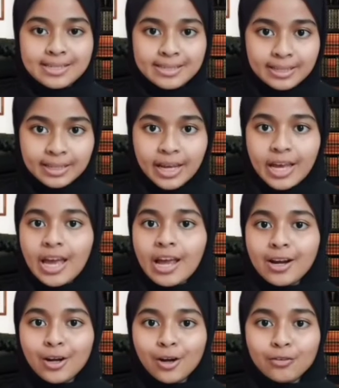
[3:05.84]
plastic
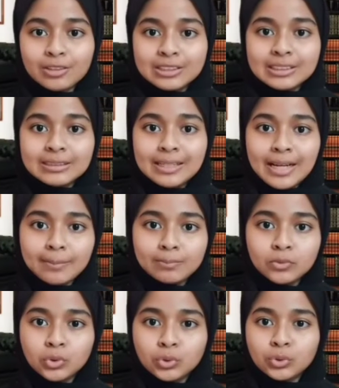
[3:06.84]
and reconverting them
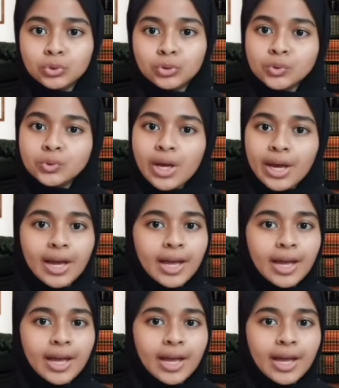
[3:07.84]
into new